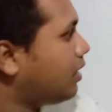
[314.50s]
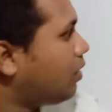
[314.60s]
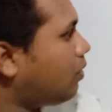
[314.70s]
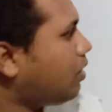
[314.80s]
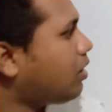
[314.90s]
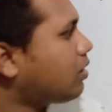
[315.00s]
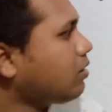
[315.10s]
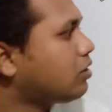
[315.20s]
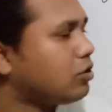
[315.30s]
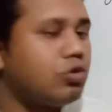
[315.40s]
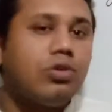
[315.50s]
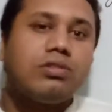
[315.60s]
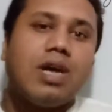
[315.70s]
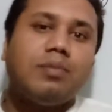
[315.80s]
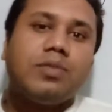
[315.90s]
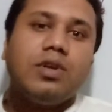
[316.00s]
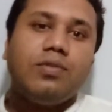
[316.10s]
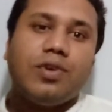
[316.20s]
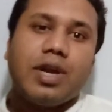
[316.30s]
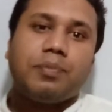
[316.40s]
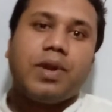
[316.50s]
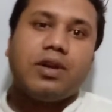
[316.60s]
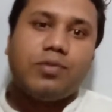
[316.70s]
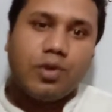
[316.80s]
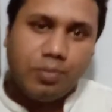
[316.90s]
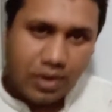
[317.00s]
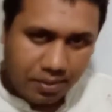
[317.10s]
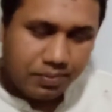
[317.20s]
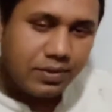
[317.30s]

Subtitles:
Or do something for applying formula.